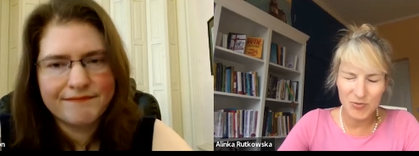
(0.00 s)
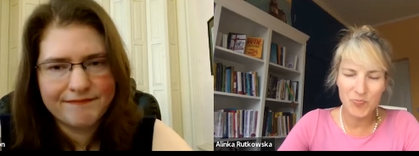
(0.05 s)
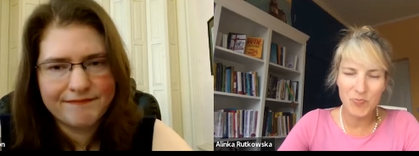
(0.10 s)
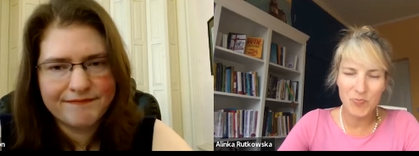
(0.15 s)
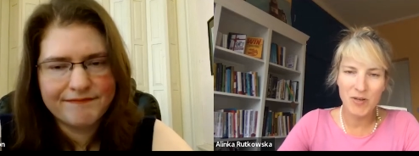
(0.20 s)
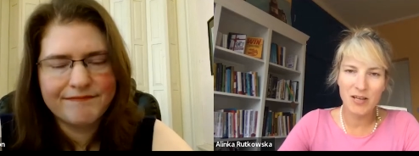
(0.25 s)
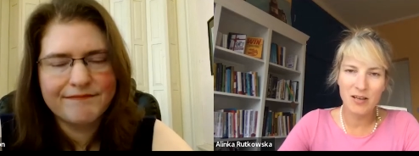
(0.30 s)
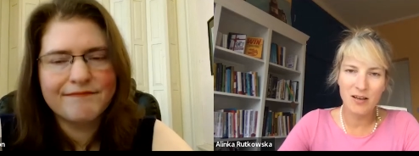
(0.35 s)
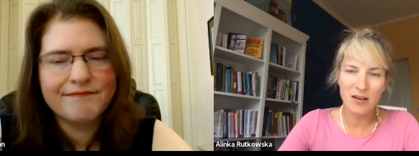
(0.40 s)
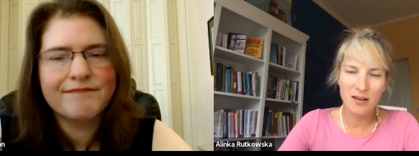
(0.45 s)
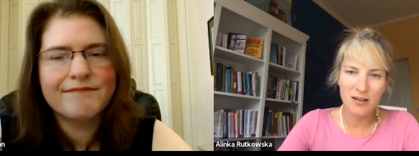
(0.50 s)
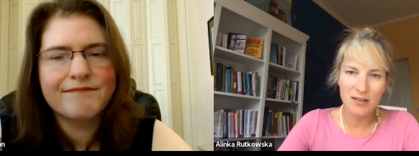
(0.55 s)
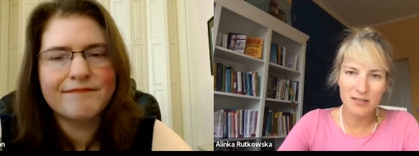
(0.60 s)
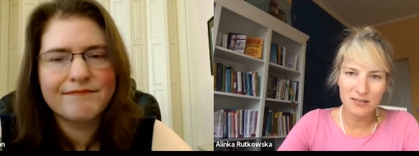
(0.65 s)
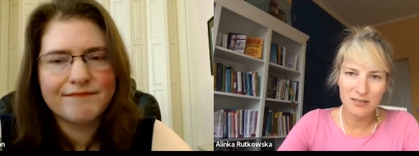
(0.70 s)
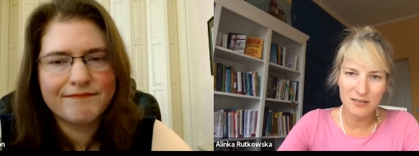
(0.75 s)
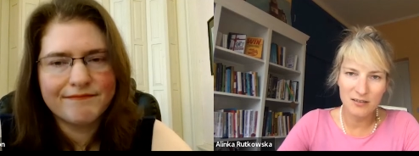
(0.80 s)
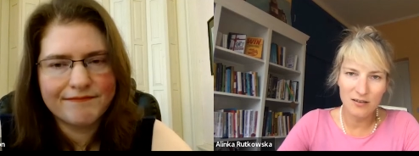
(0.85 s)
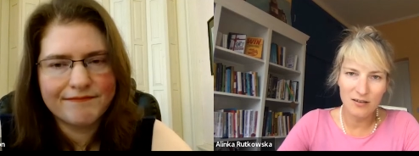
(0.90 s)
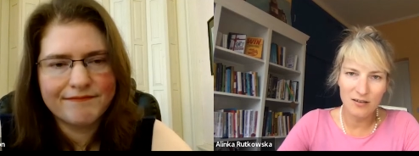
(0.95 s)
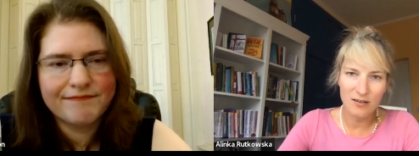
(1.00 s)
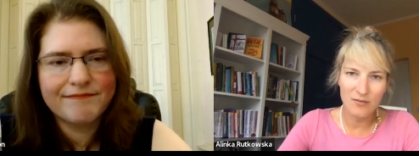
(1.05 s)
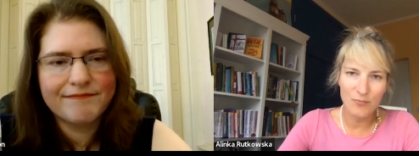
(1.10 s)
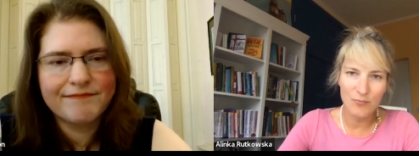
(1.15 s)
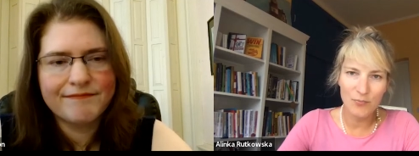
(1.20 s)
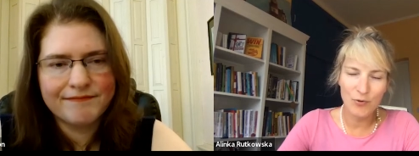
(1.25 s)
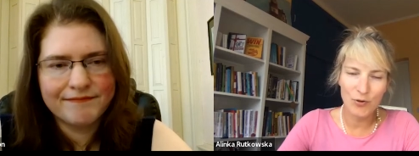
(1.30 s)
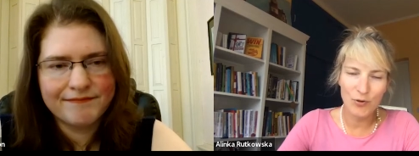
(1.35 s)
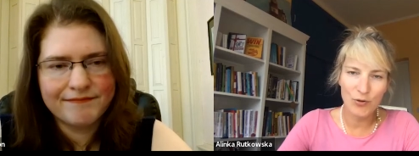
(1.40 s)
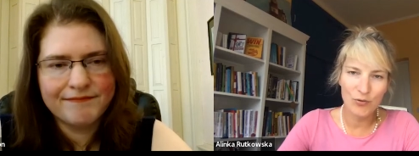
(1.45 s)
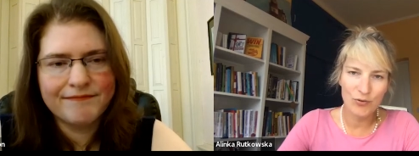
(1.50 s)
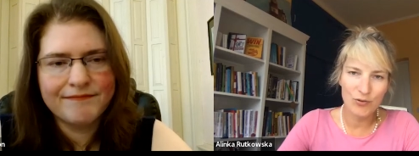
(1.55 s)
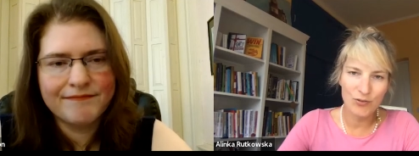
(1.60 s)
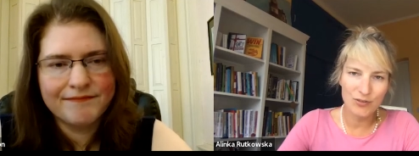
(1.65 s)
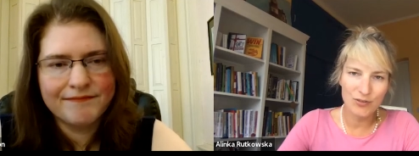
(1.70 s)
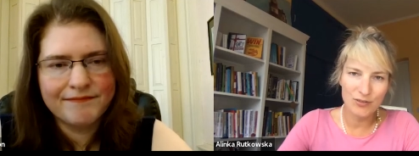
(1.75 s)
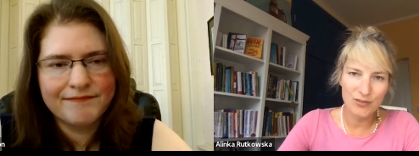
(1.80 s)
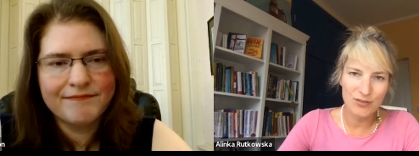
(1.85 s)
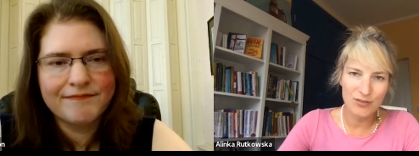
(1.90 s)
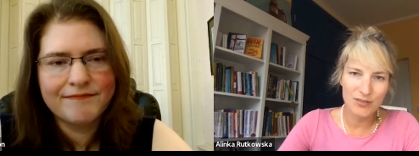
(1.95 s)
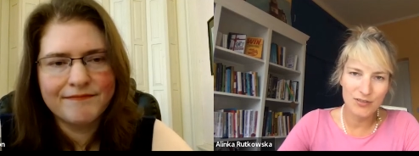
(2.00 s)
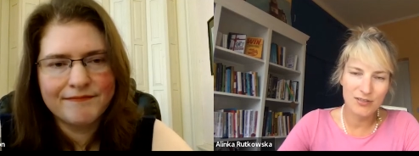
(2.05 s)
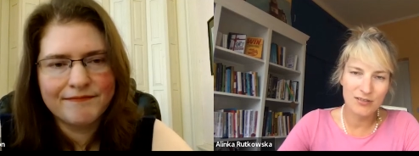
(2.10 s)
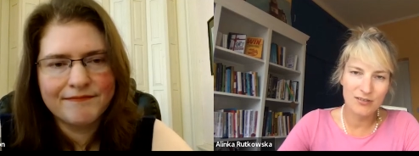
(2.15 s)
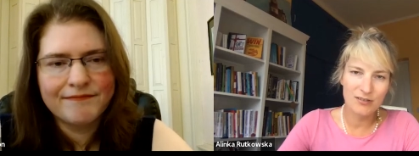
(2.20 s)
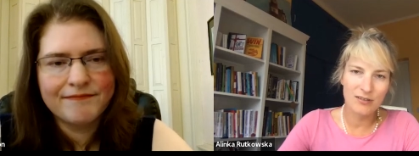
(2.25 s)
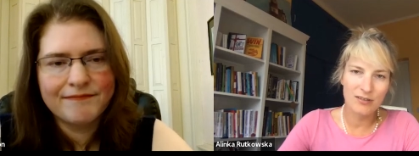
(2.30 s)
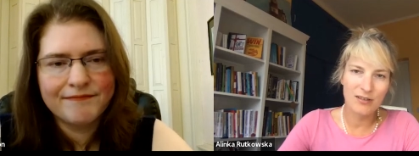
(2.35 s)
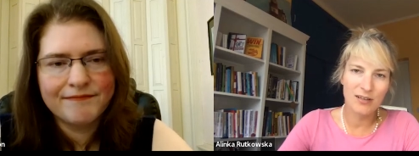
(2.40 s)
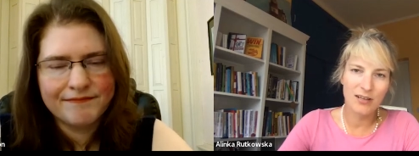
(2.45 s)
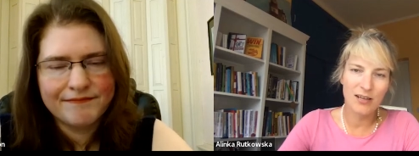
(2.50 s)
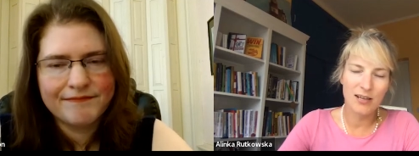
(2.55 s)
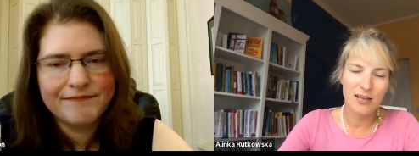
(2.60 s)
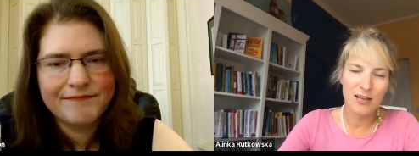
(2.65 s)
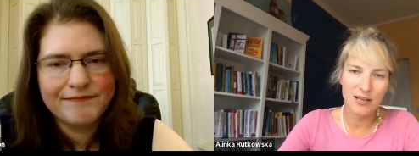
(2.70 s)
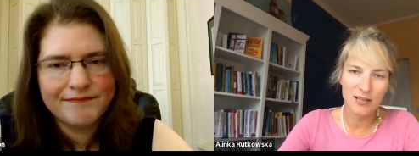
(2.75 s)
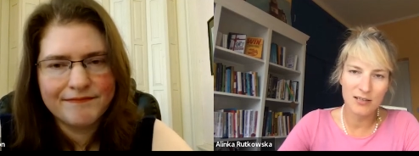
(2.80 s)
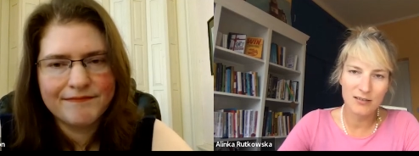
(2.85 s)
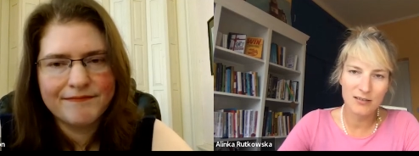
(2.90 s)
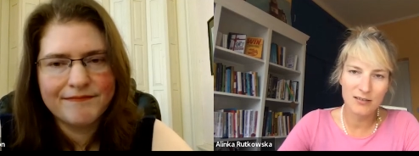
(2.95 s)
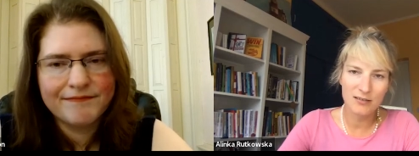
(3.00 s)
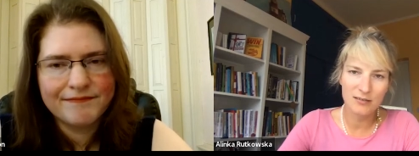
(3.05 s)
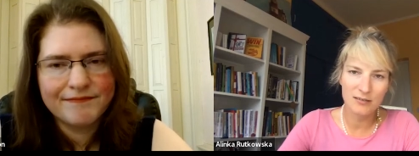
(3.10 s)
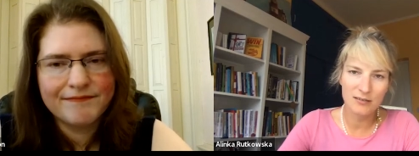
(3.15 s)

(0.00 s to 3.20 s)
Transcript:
Speaker 1: because the pre-orders hit